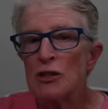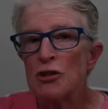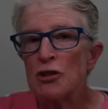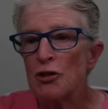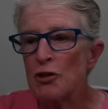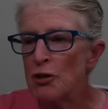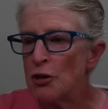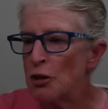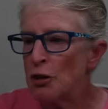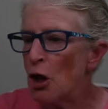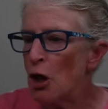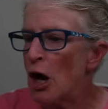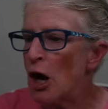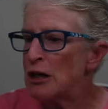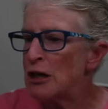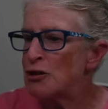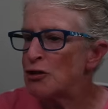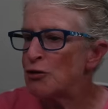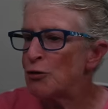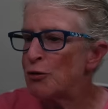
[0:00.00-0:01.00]
to the
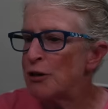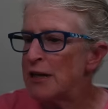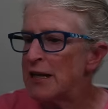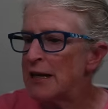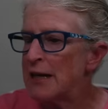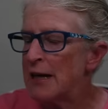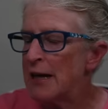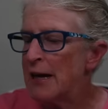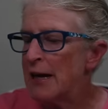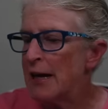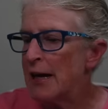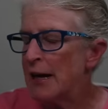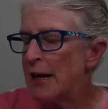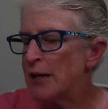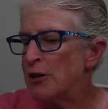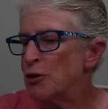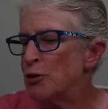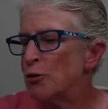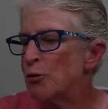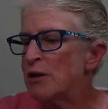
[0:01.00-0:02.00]
lock screen
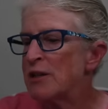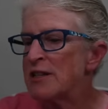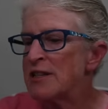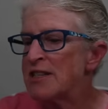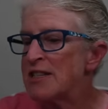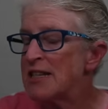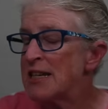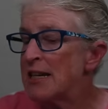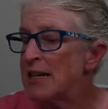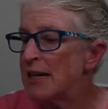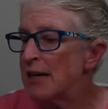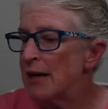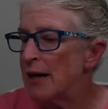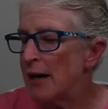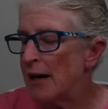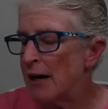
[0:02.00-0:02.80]
and you can see